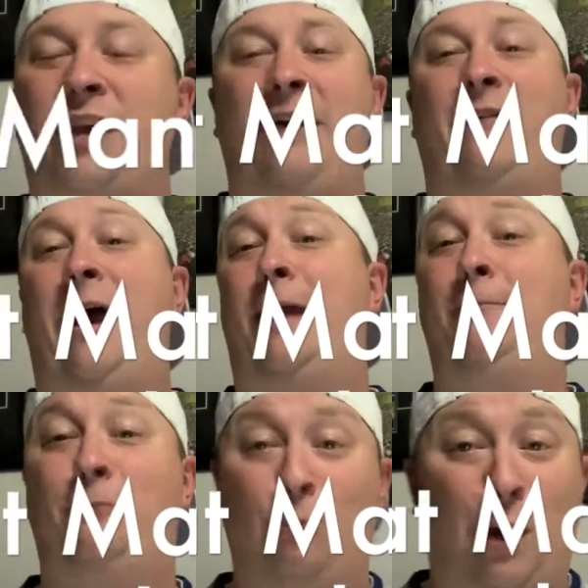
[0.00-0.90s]
have
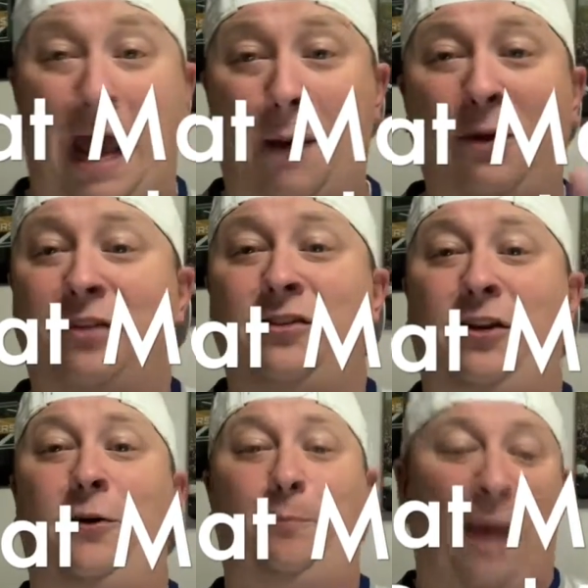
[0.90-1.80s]
had what I would
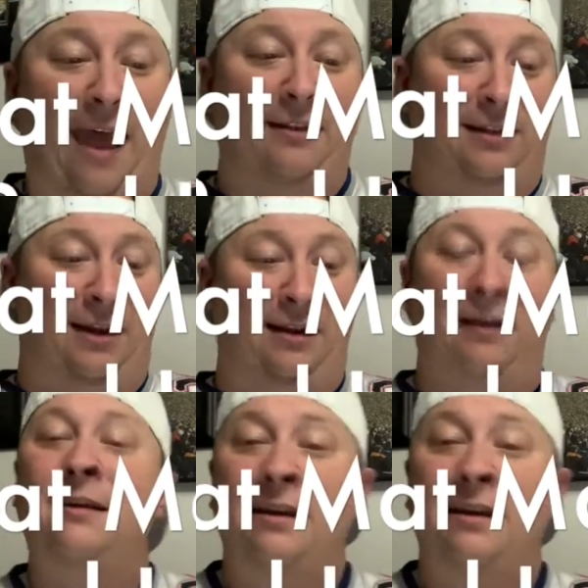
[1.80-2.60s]
consider bad luck.